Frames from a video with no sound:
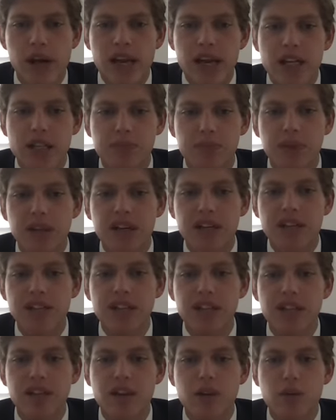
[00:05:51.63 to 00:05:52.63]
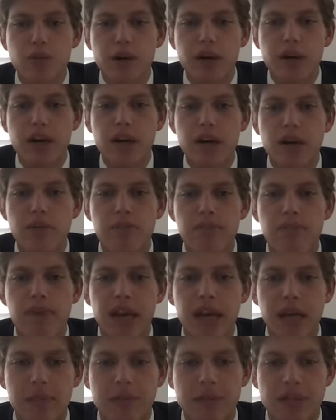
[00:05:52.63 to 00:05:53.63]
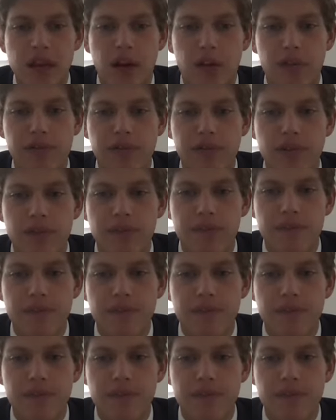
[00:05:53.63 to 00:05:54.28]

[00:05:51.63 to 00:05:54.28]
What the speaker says: is placed in the arena by himself.